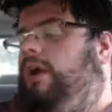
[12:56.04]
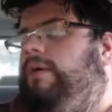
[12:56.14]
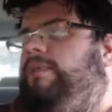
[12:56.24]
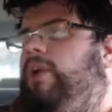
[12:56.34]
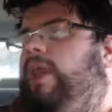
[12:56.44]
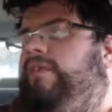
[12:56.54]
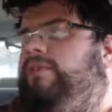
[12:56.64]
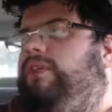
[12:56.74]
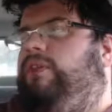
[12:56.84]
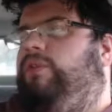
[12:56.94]
I'll
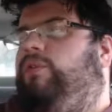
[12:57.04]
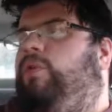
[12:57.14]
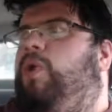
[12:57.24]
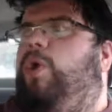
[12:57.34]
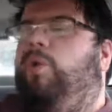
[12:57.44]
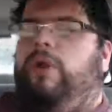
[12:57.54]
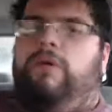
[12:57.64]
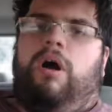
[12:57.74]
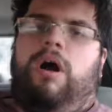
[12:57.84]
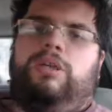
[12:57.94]
have to
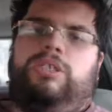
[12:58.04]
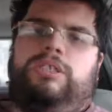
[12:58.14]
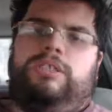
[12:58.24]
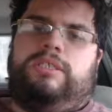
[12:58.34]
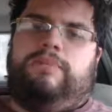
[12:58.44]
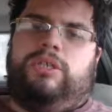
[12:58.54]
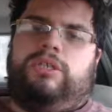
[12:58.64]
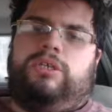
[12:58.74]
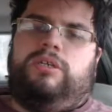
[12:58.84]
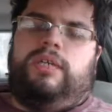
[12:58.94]
rewatch just to make
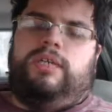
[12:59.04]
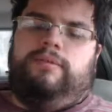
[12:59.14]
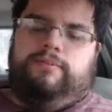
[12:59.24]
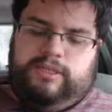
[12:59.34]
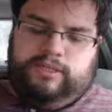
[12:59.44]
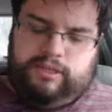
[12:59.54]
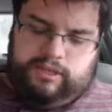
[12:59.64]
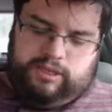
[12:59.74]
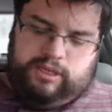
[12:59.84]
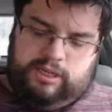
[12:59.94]
sure that I didn't miss
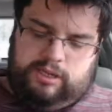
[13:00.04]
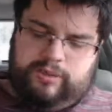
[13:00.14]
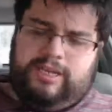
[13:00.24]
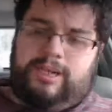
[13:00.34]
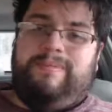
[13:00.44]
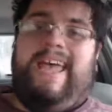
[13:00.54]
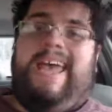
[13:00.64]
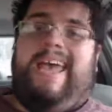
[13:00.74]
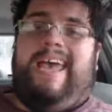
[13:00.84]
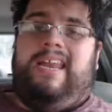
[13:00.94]
anything. I don't think I'm going
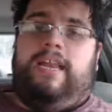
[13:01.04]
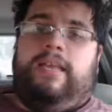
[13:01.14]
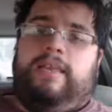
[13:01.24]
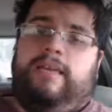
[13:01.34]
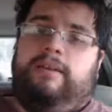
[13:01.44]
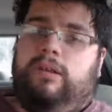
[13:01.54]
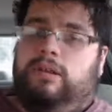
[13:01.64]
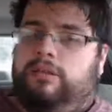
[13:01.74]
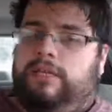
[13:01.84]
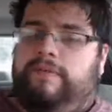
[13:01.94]
to add anything.
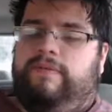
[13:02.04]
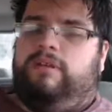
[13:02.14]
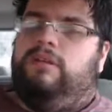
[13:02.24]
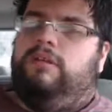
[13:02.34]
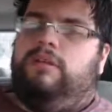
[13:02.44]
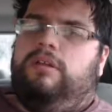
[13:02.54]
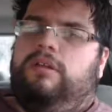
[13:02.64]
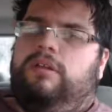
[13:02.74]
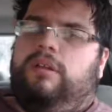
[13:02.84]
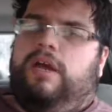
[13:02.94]
I'll leave it
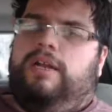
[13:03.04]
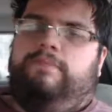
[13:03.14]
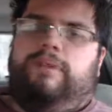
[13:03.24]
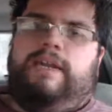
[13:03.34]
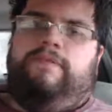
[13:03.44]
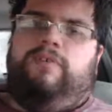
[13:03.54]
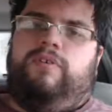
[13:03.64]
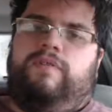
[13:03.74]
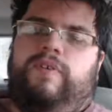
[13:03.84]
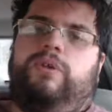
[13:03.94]
kind of blank
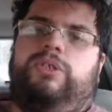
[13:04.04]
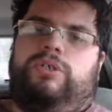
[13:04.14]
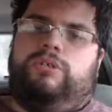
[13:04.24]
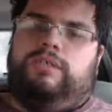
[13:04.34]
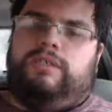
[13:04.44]
for future